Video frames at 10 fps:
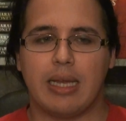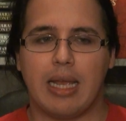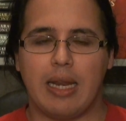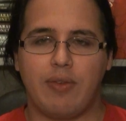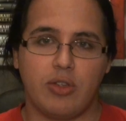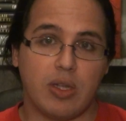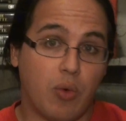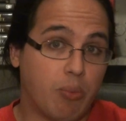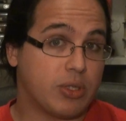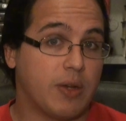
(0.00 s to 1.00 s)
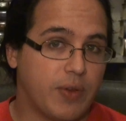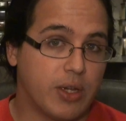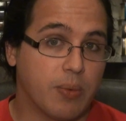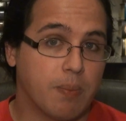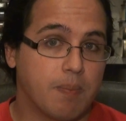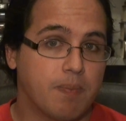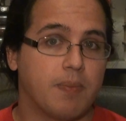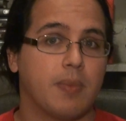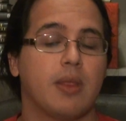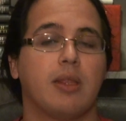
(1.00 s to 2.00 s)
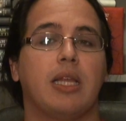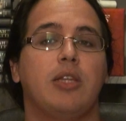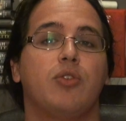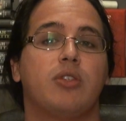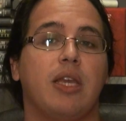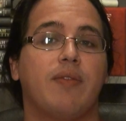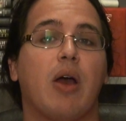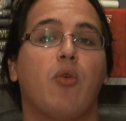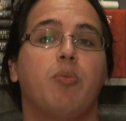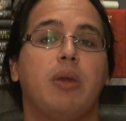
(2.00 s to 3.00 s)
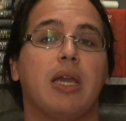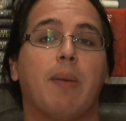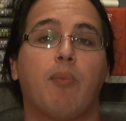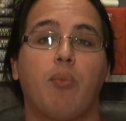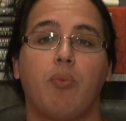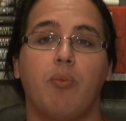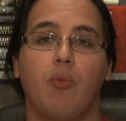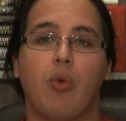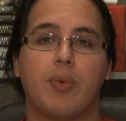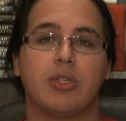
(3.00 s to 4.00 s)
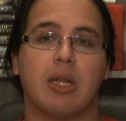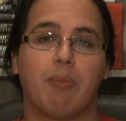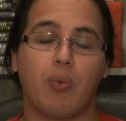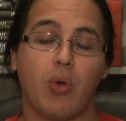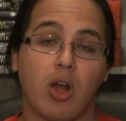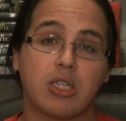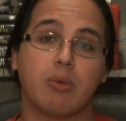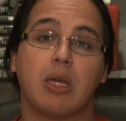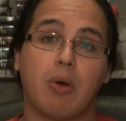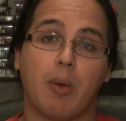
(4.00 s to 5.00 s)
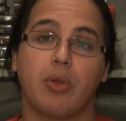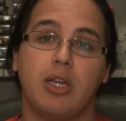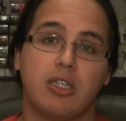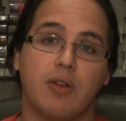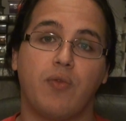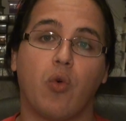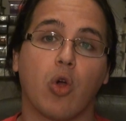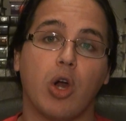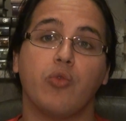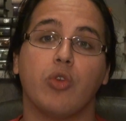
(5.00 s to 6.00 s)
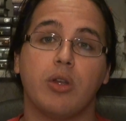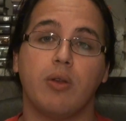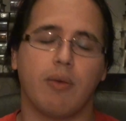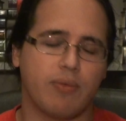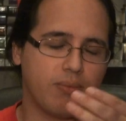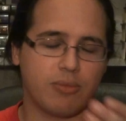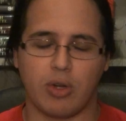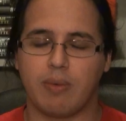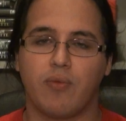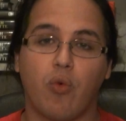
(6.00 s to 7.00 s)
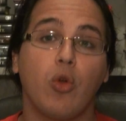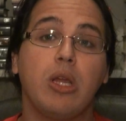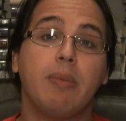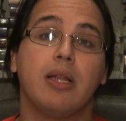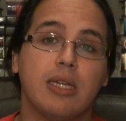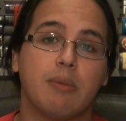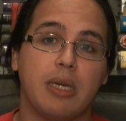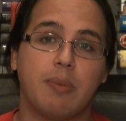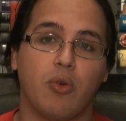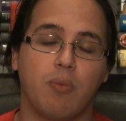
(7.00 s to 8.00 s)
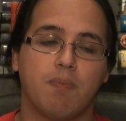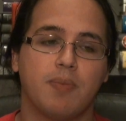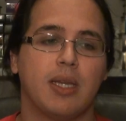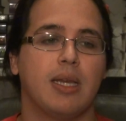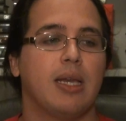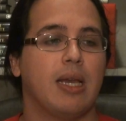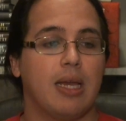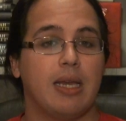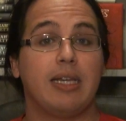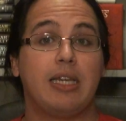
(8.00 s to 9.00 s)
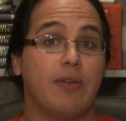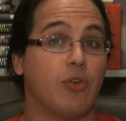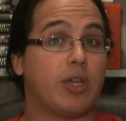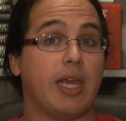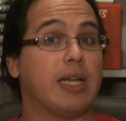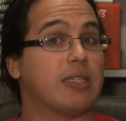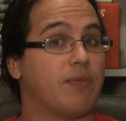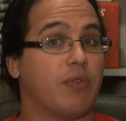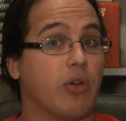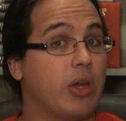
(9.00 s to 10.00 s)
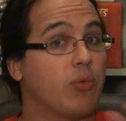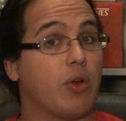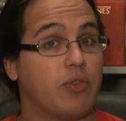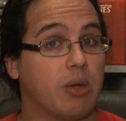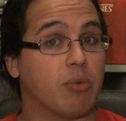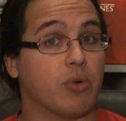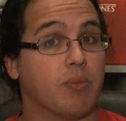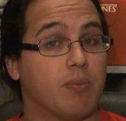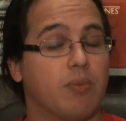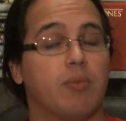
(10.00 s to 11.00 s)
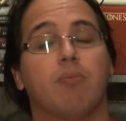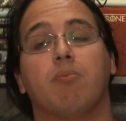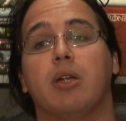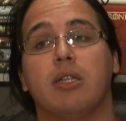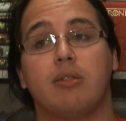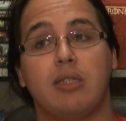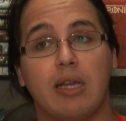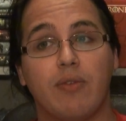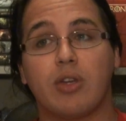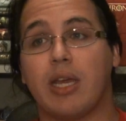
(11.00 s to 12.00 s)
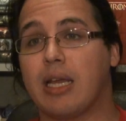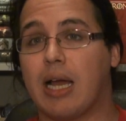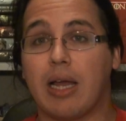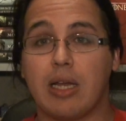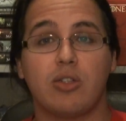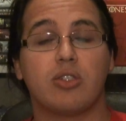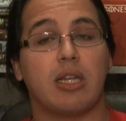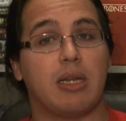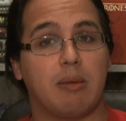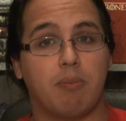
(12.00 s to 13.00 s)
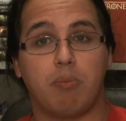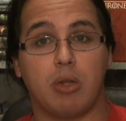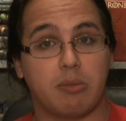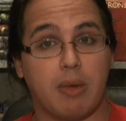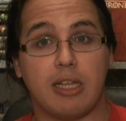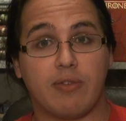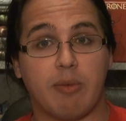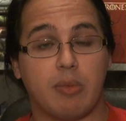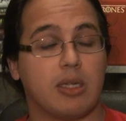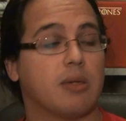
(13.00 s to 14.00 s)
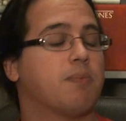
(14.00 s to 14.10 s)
And if you use that 1% figure, then you would say that would be represent approximately a population of 40 million people, give or take. It's a very rough number, but give or take, I usually say plus minus 5 million.